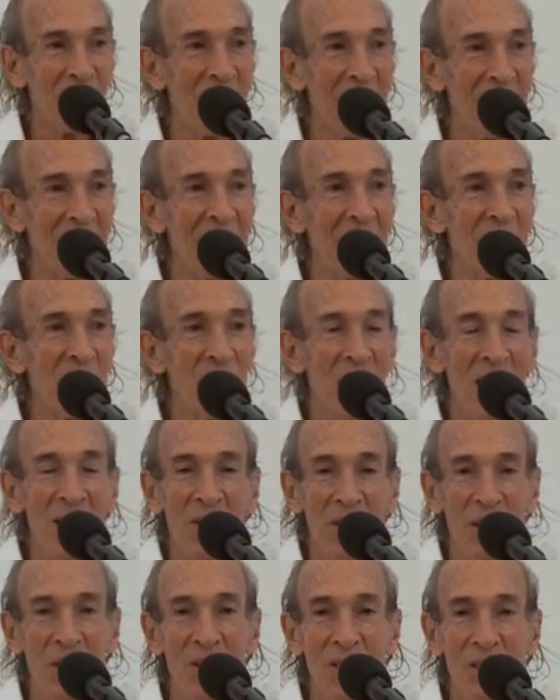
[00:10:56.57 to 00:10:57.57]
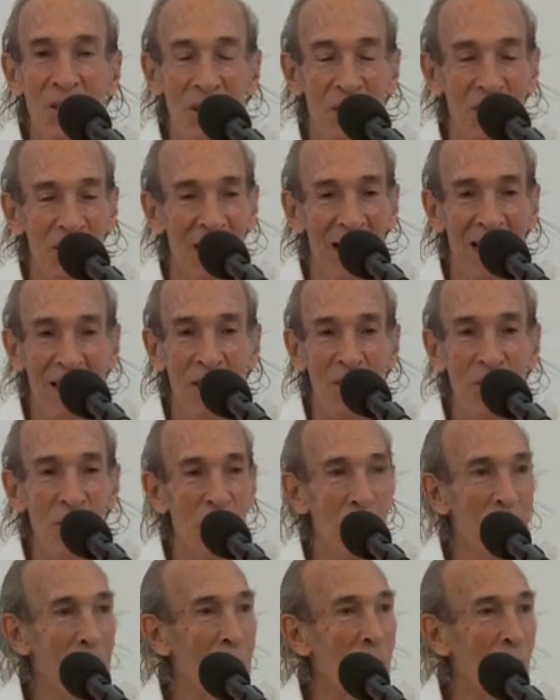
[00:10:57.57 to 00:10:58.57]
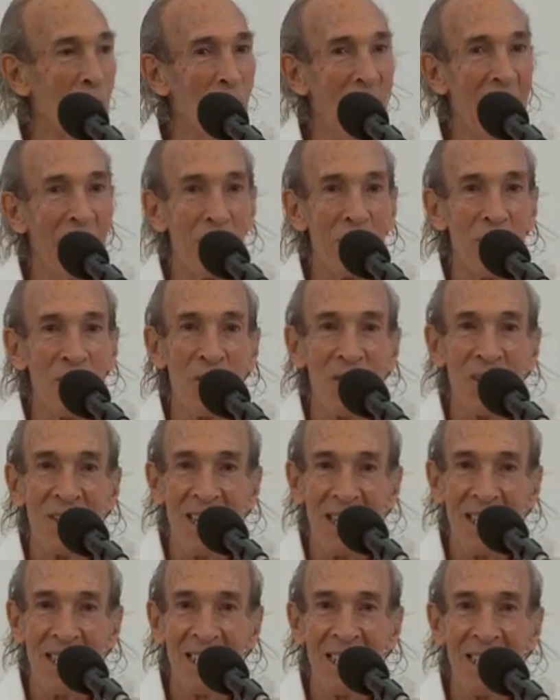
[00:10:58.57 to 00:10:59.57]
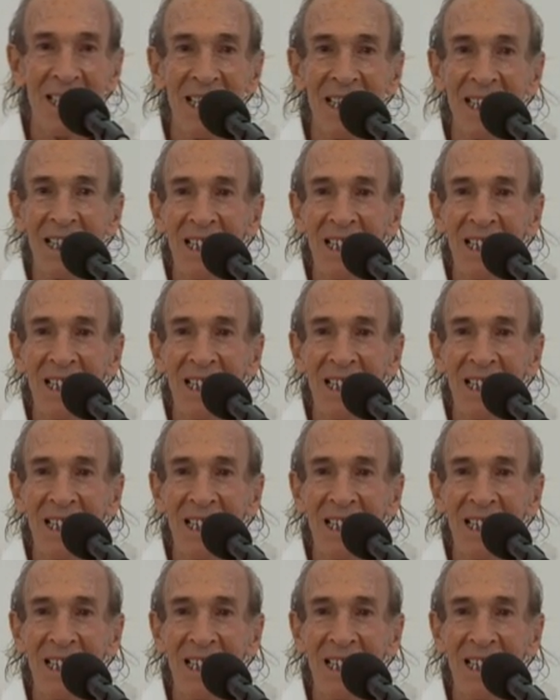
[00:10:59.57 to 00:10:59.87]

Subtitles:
India gender also, I don't remember where, but she says